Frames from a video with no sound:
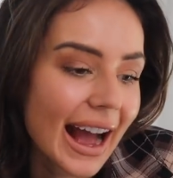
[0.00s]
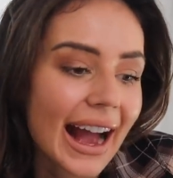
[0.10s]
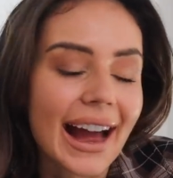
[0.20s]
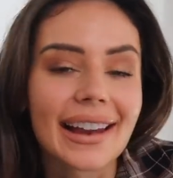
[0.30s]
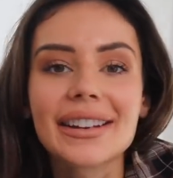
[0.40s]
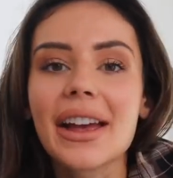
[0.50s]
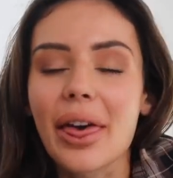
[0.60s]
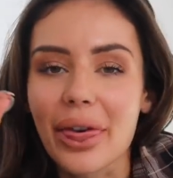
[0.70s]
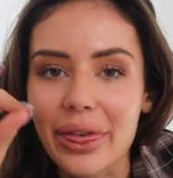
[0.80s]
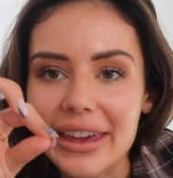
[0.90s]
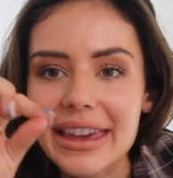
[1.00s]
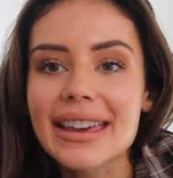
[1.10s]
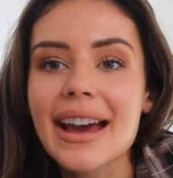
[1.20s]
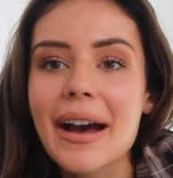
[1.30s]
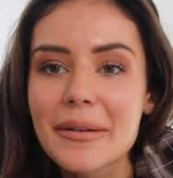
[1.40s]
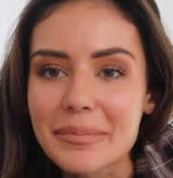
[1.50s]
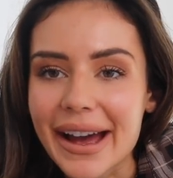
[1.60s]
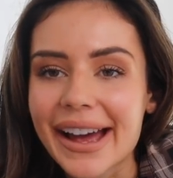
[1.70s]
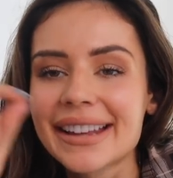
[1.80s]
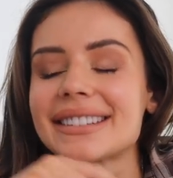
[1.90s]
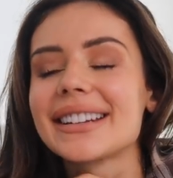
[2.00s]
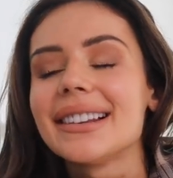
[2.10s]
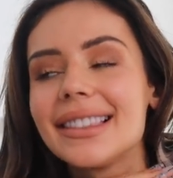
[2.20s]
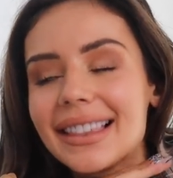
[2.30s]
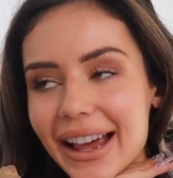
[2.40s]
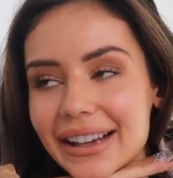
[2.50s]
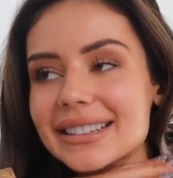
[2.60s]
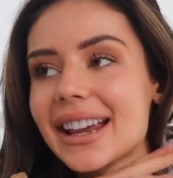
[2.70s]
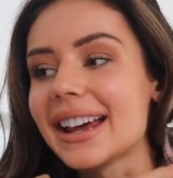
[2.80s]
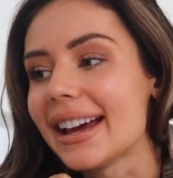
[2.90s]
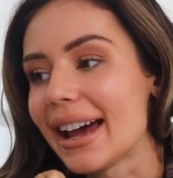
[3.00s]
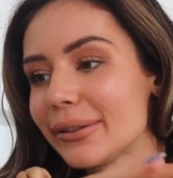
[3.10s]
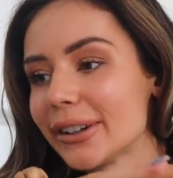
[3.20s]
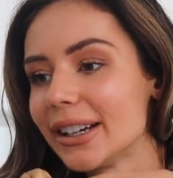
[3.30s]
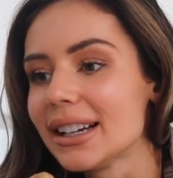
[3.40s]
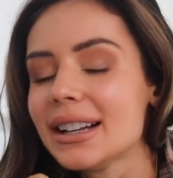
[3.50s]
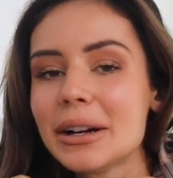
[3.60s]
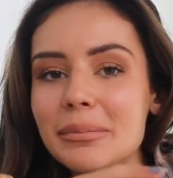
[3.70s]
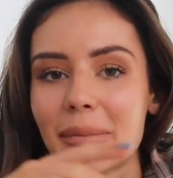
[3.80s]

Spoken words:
Had the best leg day ever.